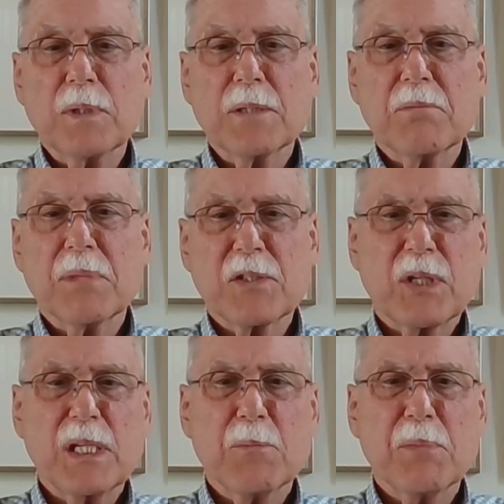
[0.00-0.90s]
let's
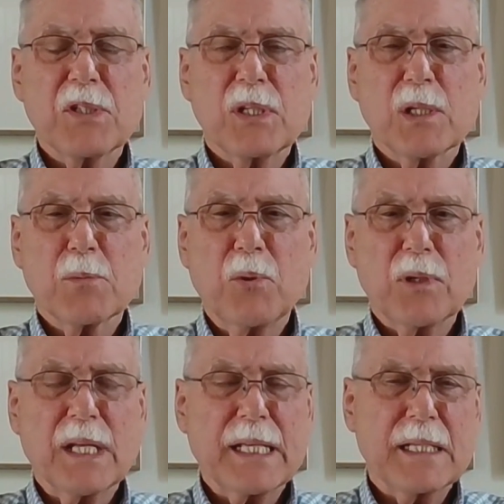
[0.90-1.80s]
say a busy
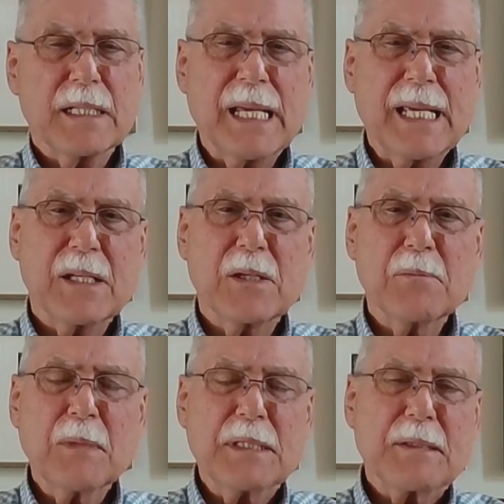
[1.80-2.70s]
airport like
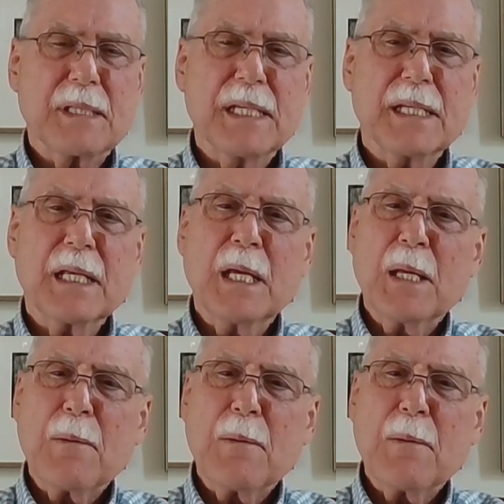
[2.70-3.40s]
Atlanta, that